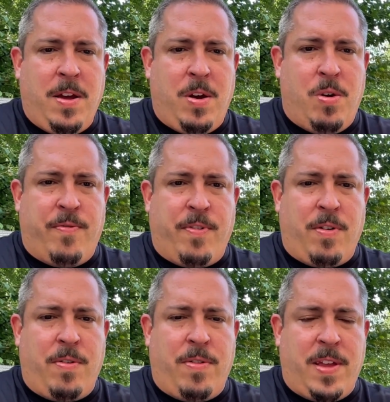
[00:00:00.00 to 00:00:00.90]

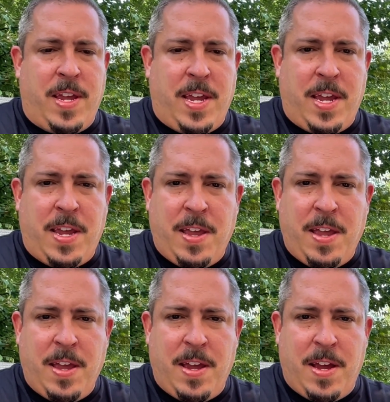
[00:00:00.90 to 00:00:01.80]
over the
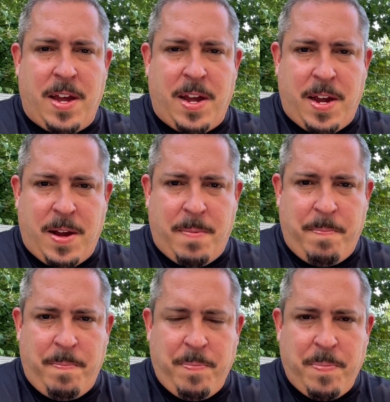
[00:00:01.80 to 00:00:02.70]

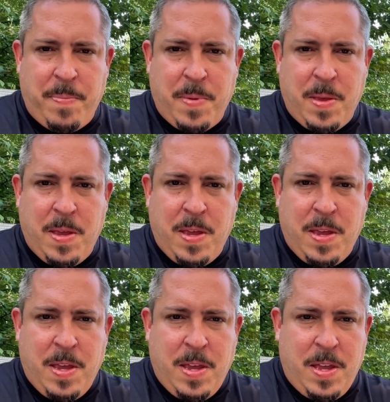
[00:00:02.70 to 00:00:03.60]
um
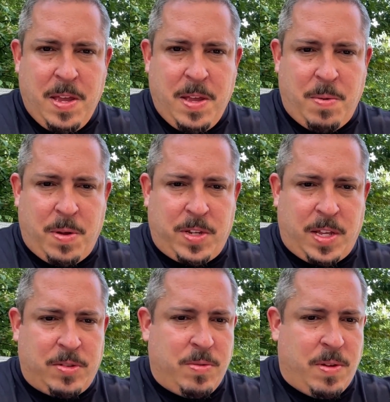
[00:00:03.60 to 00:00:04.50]
let's see
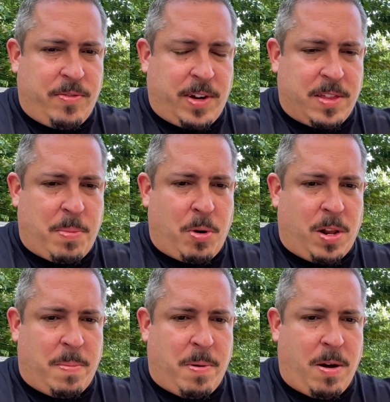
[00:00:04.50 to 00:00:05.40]
let's, let's forget the
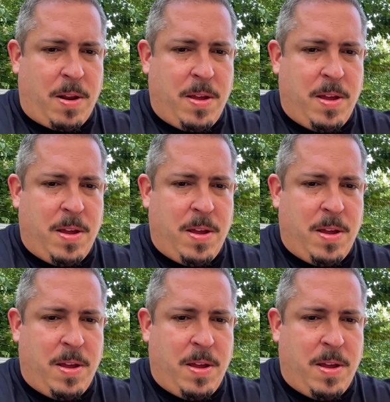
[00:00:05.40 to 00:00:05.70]
pergola part